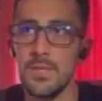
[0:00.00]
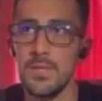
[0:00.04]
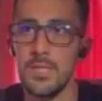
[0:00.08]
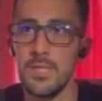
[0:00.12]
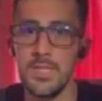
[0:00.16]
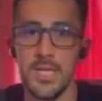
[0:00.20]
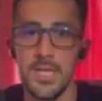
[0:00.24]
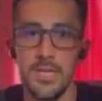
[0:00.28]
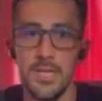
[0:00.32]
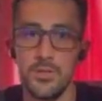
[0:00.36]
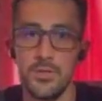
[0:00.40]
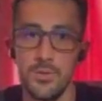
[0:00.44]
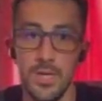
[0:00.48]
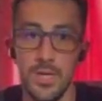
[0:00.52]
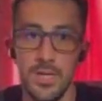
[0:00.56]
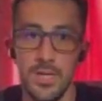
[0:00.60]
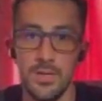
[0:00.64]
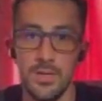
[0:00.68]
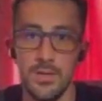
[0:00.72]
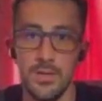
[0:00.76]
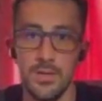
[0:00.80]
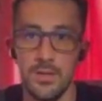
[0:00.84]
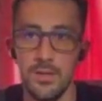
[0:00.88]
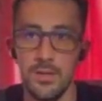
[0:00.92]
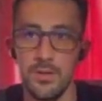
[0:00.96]
exaggerate
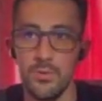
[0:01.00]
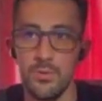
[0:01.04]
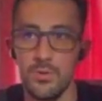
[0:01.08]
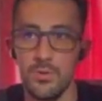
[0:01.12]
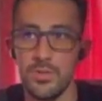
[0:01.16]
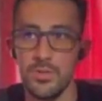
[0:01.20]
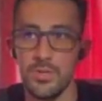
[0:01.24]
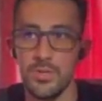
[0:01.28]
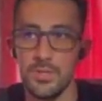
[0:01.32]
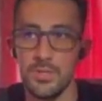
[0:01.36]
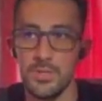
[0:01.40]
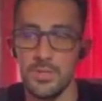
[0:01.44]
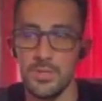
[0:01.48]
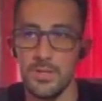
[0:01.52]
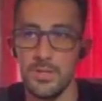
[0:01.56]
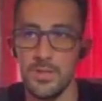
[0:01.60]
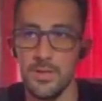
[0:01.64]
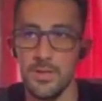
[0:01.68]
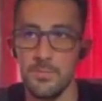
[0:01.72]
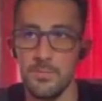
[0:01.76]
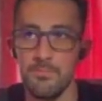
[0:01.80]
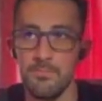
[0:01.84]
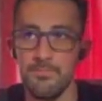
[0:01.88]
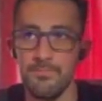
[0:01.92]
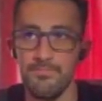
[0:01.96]
anything or just
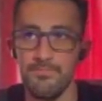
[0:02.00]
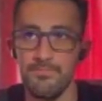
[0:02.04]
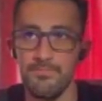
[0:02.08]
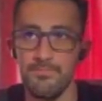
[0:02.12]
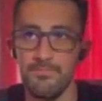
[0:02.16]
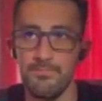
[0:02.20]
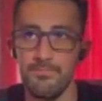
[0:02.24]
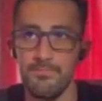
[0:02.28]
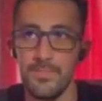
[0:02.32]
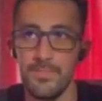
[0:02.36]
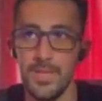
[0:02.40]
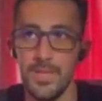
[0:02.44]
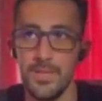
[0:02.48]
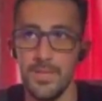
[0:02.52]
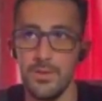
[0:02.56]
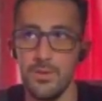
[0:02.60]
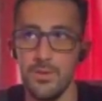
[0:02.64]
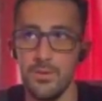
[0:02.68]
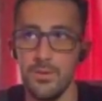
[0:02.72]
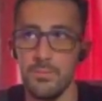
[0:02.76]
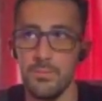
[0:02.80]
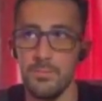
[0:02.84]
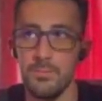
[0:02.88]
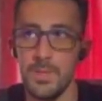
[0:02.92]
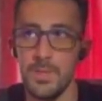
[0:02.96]

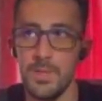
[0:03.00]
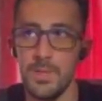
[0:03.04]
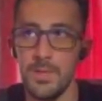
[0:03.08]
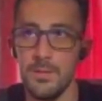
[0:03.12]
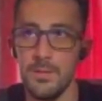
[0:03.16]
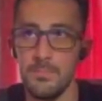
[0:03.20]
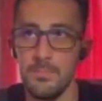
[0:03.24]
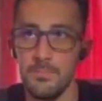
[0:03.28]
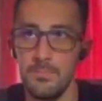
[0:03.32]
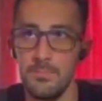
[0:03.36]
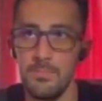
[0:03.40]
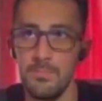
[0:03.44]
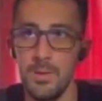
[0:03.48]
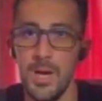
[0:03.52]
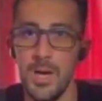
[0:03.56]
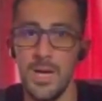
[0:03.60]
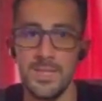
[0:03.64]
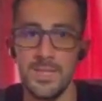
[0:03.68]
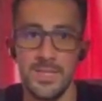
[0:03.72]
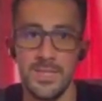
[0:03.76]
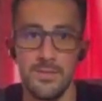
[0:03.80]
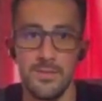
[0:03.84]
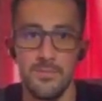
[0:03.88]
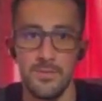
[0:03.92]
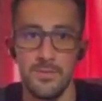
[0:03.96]
be
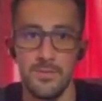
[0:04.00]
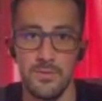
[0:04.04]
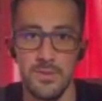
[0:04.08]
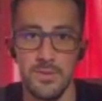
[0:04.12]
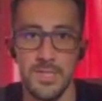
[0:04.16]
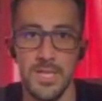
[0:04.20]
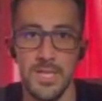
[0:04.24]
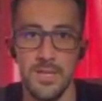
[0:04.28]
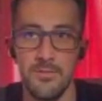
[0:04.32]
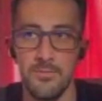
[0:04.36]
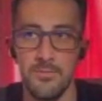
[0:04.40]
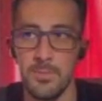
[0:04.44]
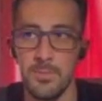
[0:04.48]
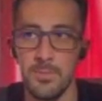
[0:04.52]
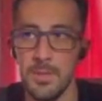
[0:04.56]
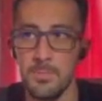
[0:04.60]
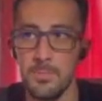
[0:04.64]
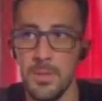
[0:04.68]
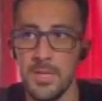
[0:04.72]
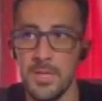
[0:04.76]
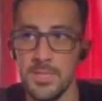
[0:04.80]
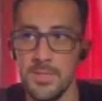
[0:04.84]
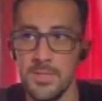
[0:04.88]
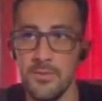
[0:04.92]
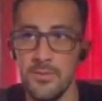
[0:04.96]
positive for the sake of
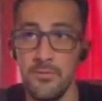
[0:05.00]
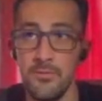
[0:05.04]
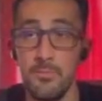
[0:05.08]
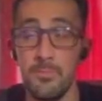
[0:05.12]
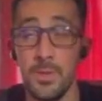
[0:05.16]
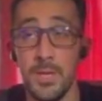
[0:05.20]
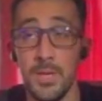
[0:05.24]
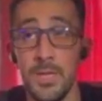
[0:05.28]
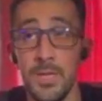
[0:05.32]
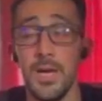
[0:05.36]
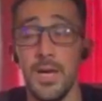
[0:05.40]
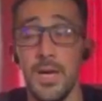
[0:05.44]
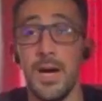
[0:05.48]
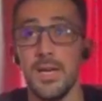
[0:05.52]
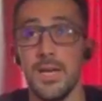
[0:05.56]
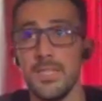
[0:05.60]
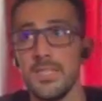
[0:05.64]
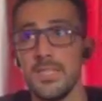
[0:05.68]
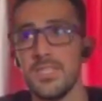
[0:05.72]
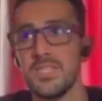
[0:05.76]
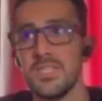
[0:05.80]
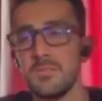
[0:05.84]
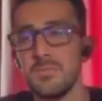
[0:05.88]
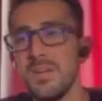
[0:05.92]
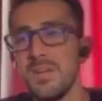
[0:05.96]
being positive, but I
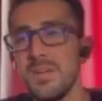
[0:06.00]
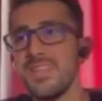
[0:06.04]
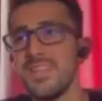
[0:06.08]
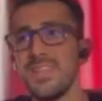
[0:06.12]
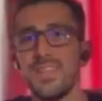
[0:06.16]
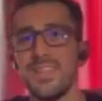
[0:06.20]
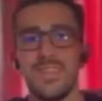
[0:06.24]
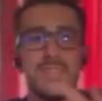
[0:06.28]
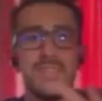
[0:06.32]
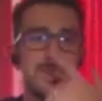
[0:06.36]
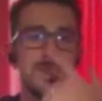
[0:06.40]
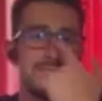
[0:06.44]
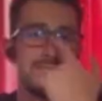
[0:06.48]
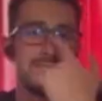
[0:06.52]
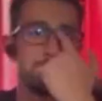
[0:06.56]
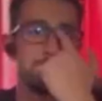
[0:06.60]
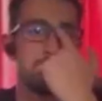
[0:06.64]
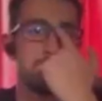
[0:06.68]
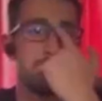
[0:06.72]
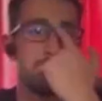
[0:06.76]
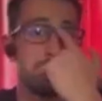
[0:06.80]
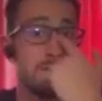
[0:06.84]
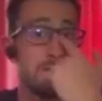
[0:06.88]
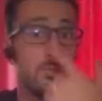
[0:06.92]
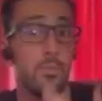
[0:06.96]
suspect that that's
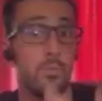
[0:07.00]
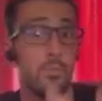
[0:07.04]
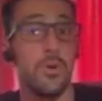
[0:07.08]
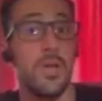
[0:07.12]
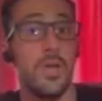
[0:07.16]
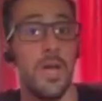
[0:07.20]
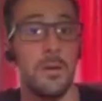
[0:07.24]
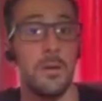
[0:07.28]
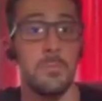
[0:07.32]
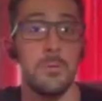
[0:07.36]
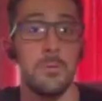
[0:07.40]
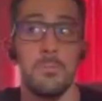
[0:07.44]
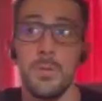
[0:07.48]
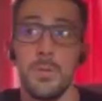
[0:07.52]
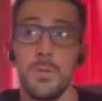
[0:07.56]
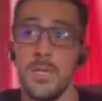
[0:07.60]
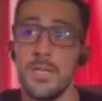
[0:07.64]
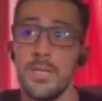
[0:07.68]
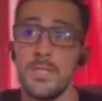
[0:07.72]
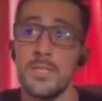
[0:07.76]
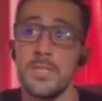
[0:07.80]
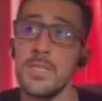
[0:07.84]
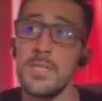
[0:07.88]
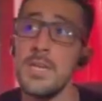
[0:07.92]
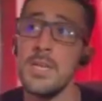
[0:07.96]
something that would happen,
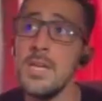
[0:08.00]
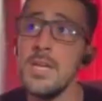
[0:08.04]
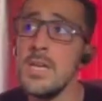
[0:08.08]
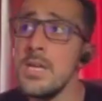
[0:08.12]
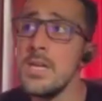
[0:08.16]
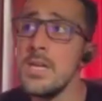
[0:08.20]
because